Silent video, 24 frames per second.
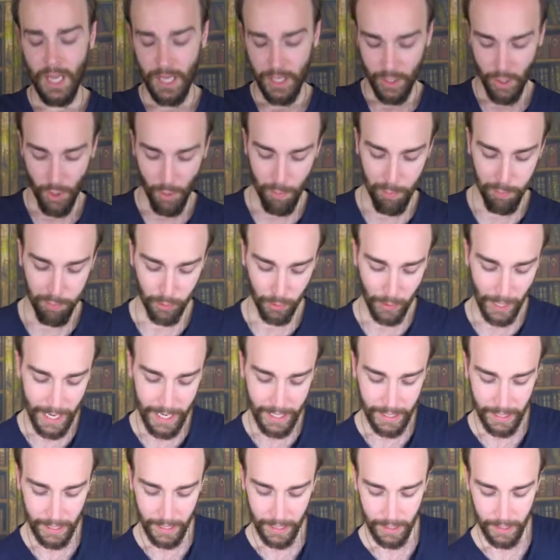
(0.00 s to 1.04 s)
You know,
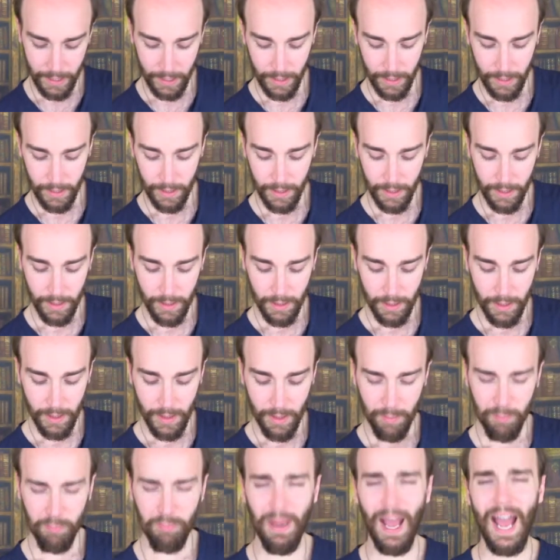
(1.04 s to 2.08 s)
breaking
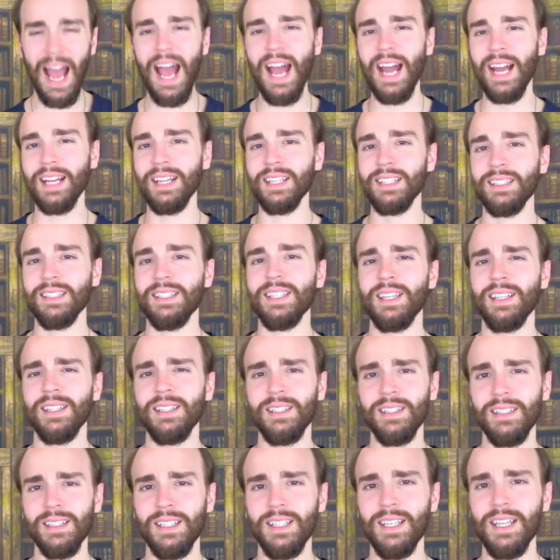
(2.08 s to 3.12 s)
pact
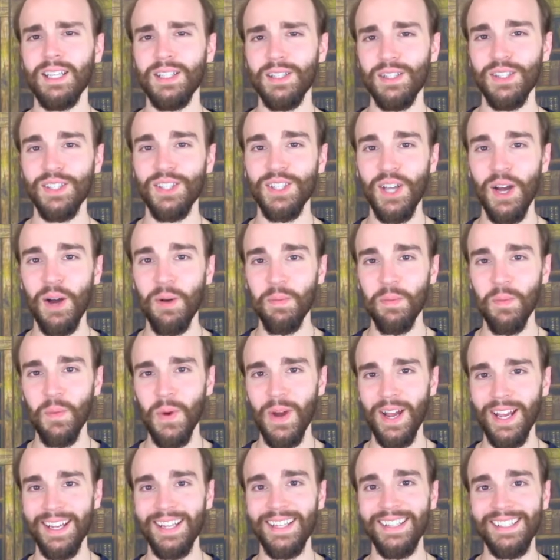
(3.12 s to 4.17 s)
in some
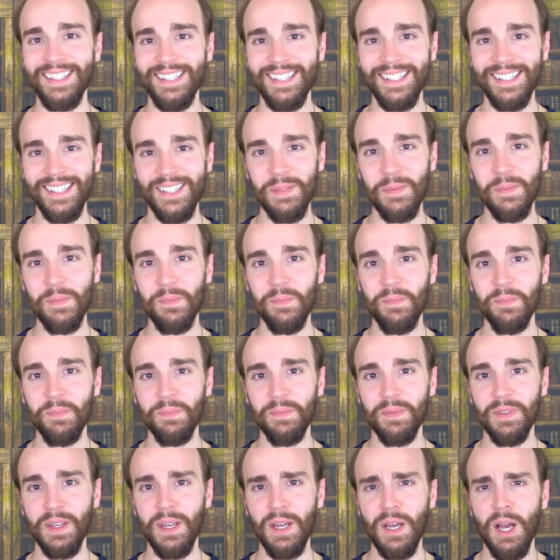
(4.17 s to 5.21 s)
ways,
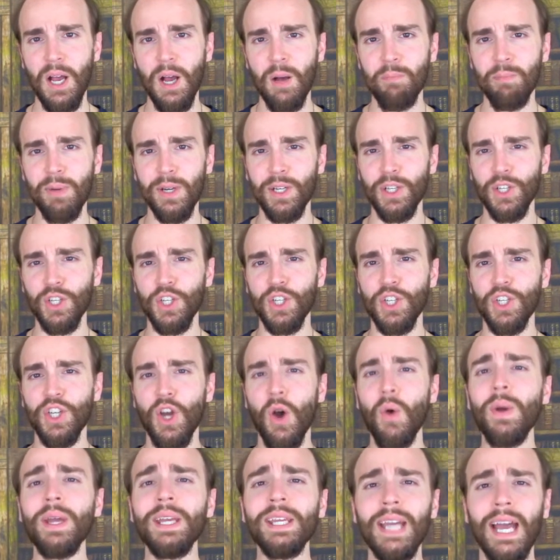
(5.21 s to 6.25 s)
but
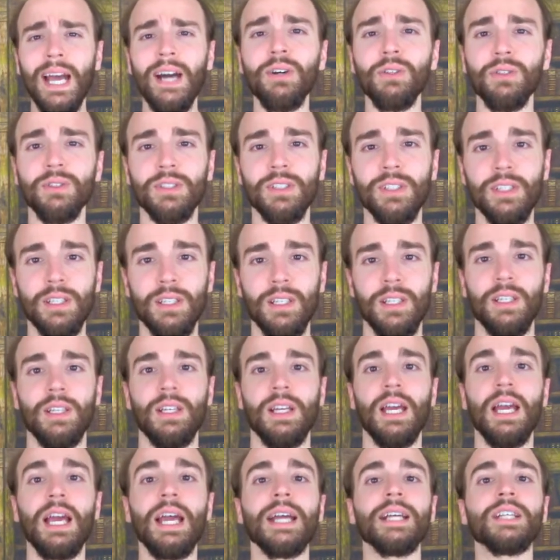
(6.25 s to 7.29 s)
going out,
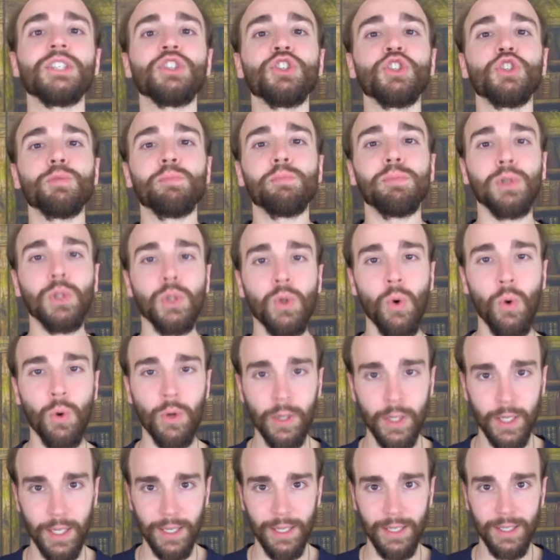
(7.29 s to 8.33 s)

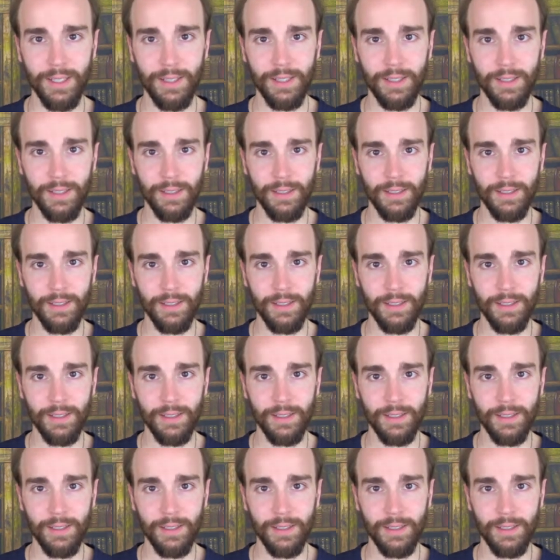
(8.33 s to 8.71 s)
exploring,